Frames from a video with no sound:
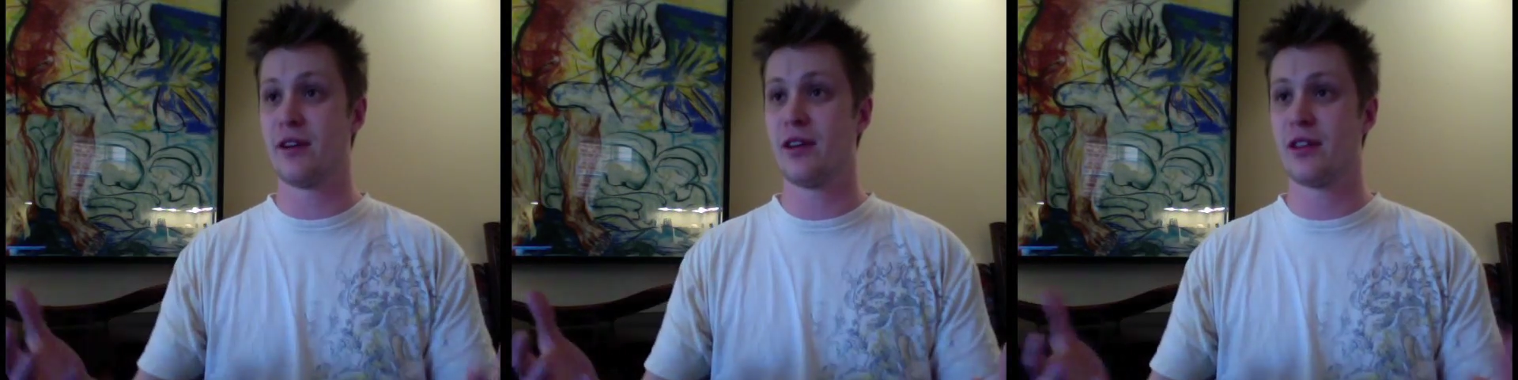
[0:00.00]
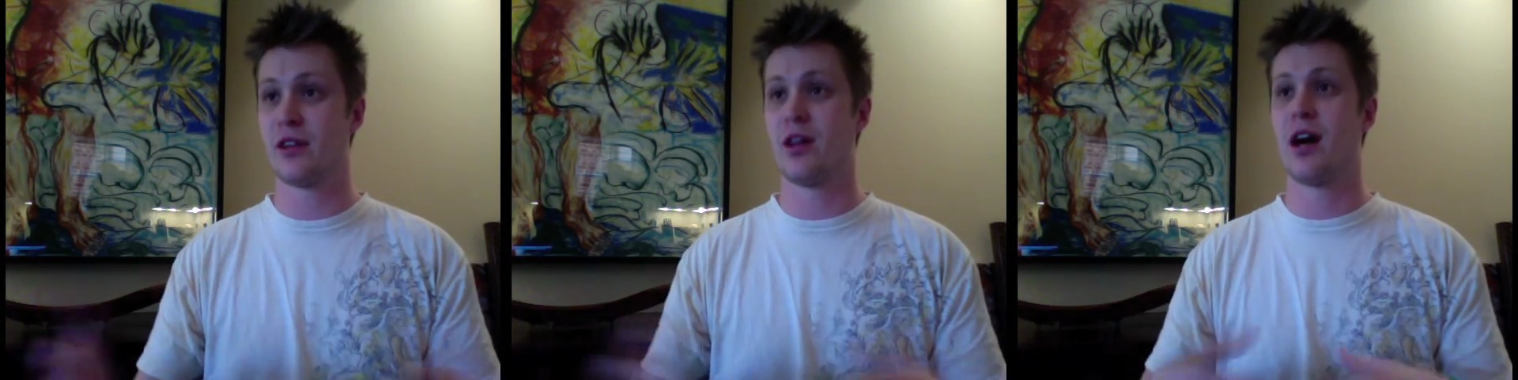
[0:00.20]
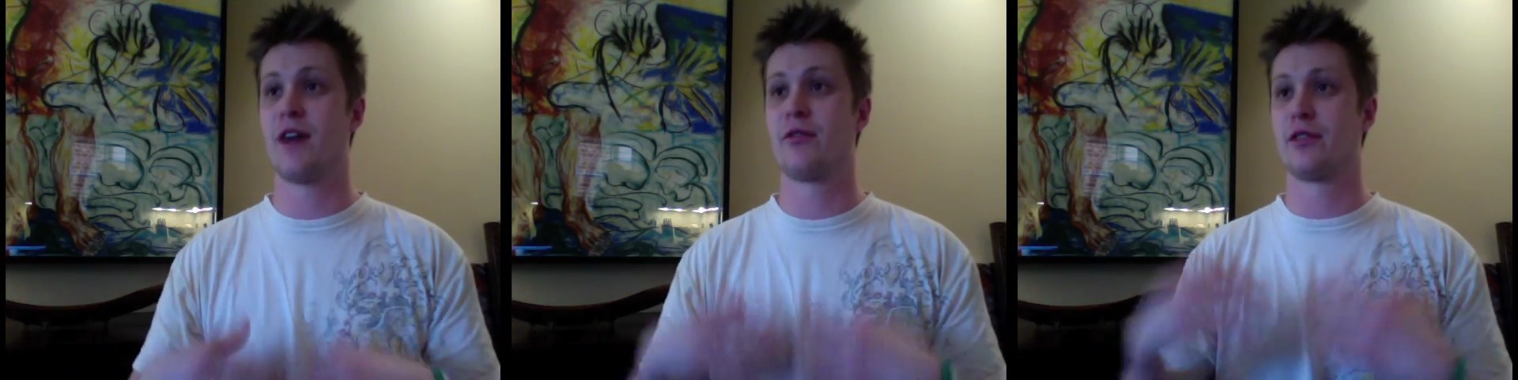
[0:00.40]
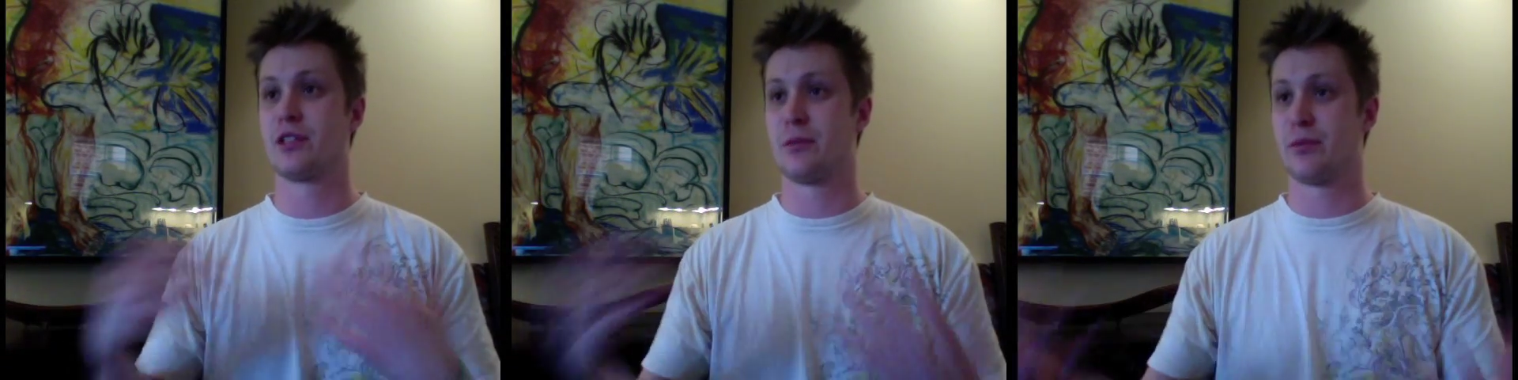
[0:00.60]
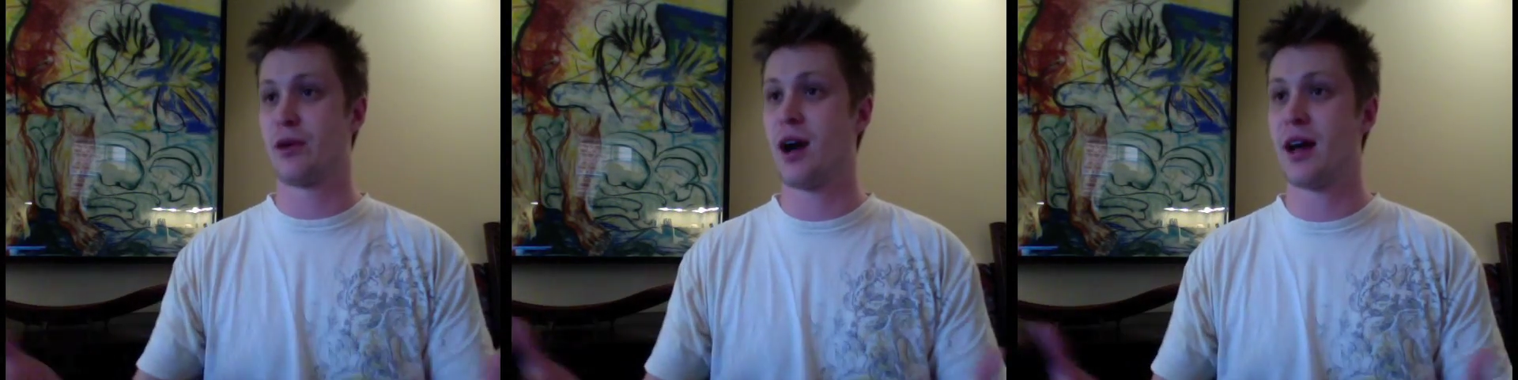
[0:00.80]
the law of
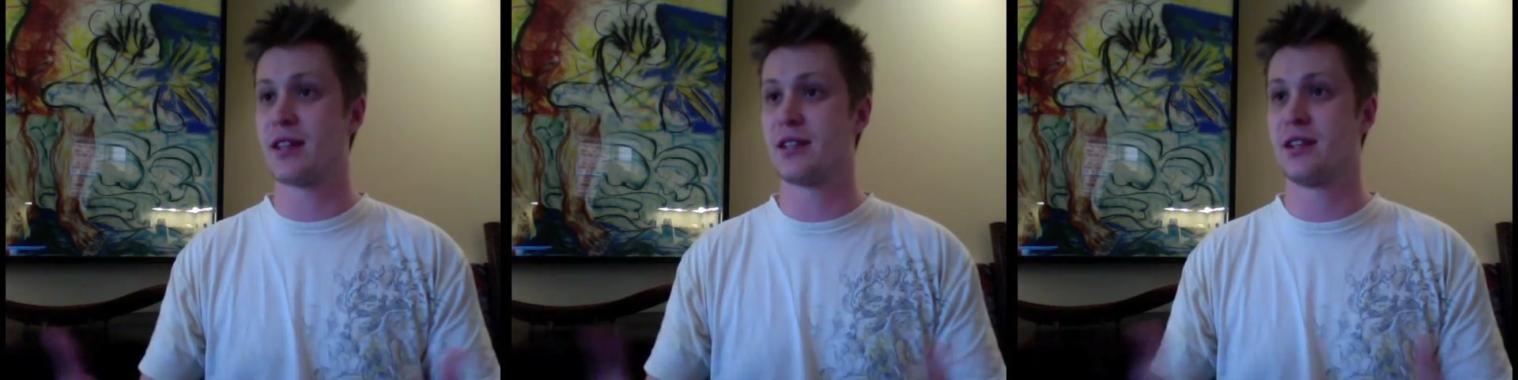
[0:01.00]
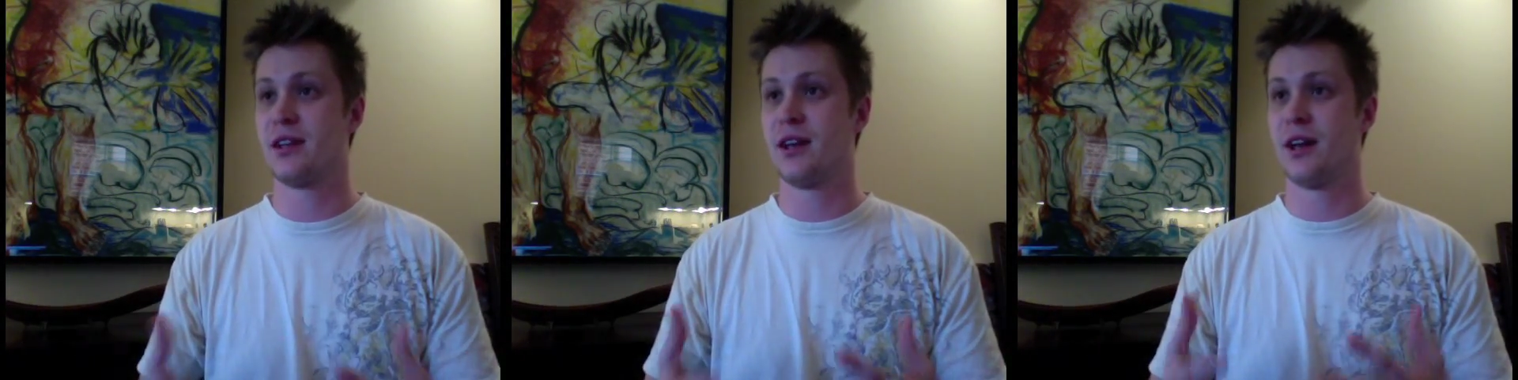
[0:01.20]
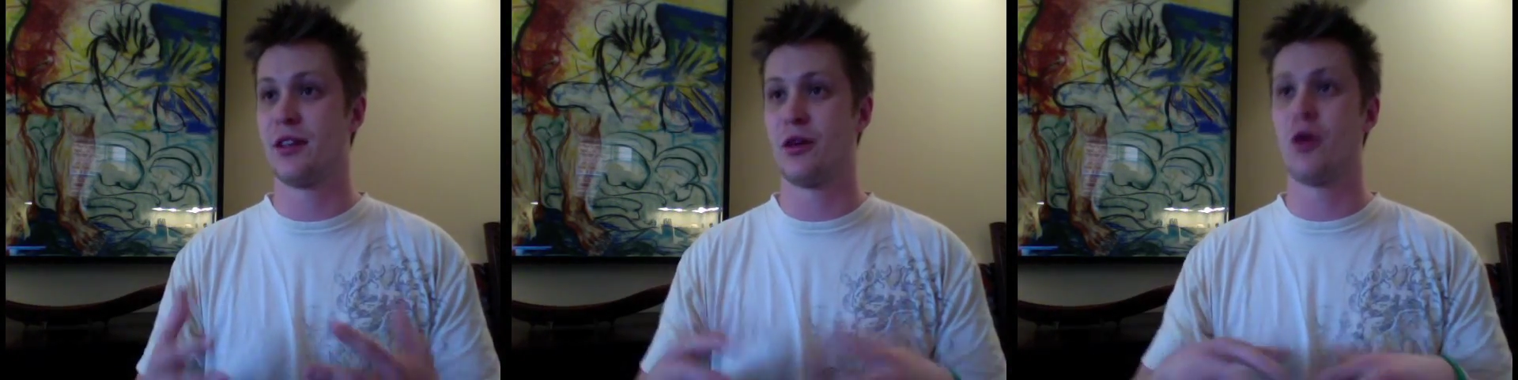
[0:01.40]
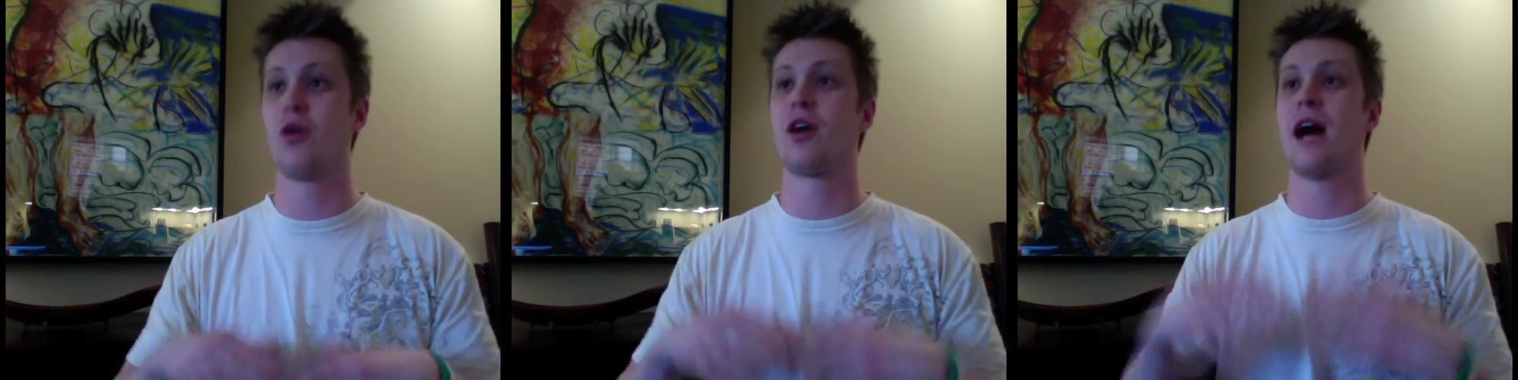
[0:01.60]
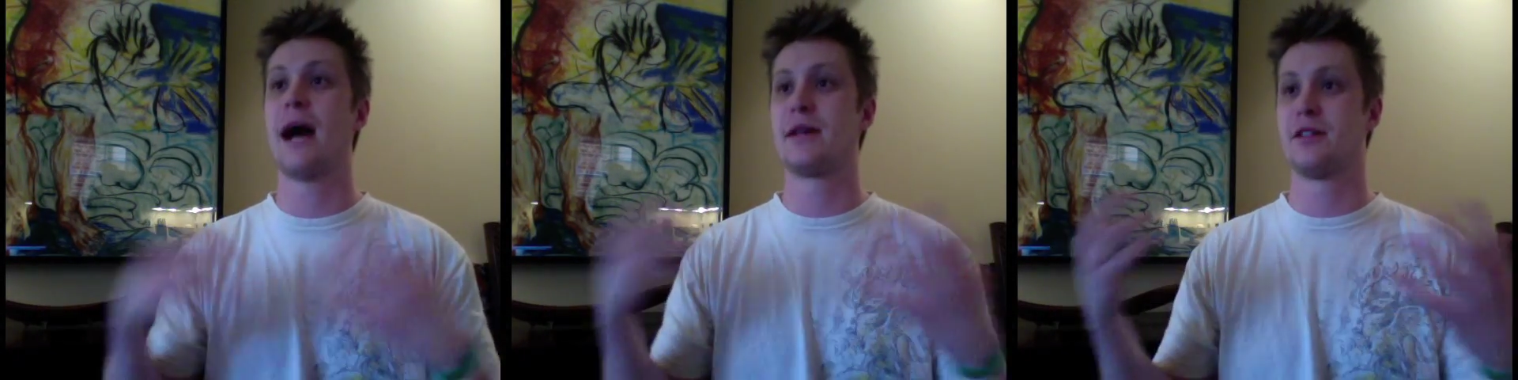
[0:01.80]
reciprocity, and the whole
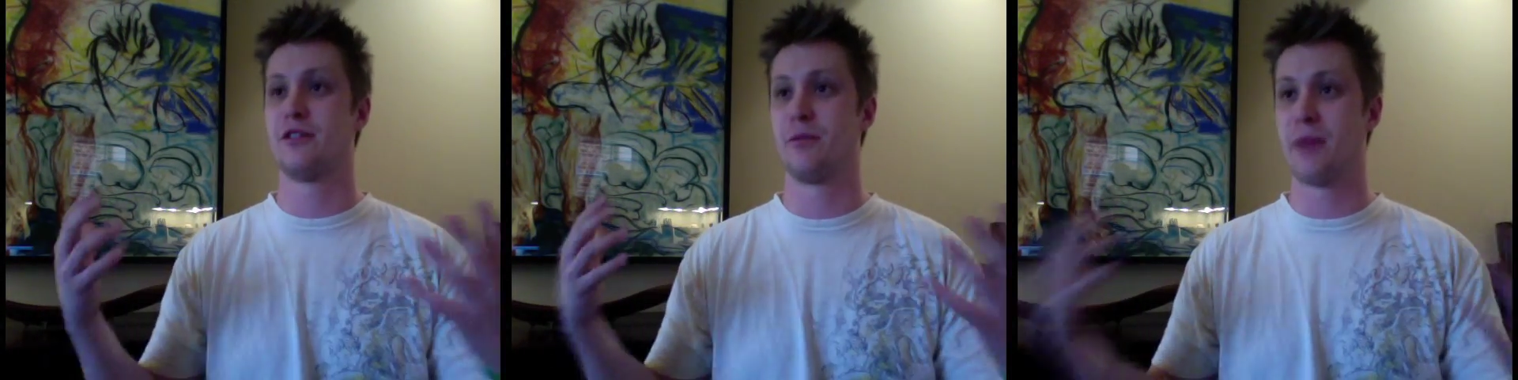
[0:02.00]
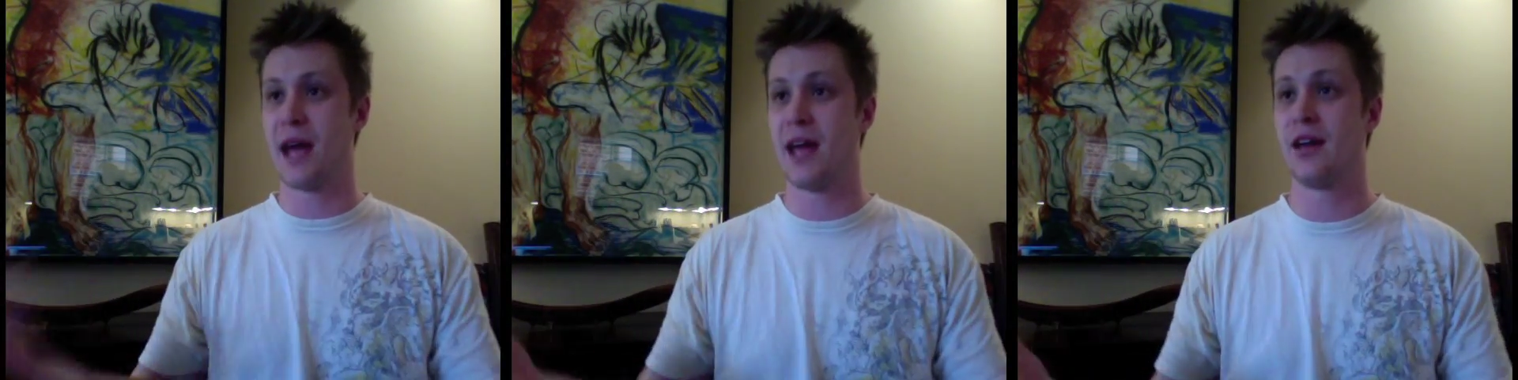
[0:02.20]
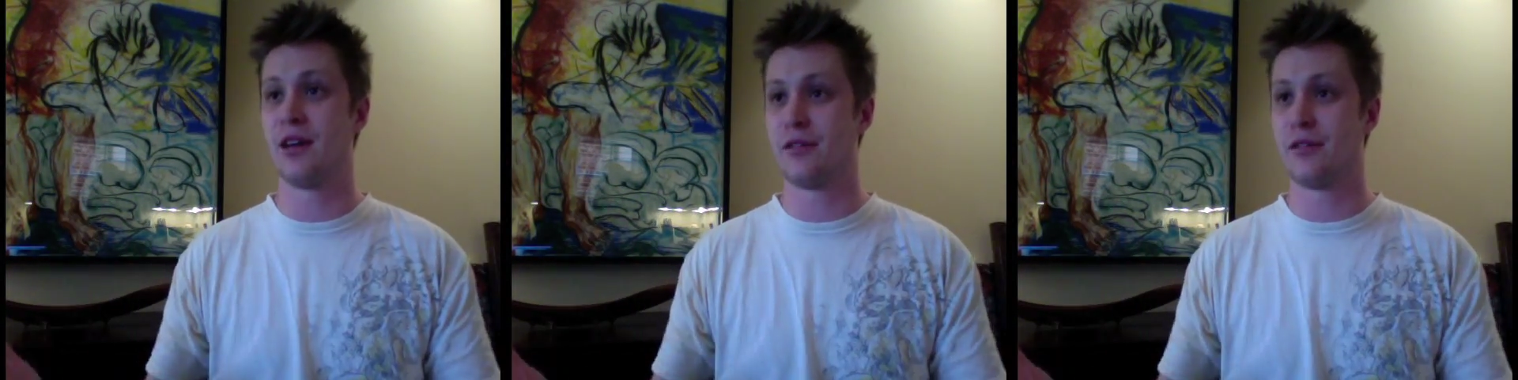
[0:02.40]
concept of paying it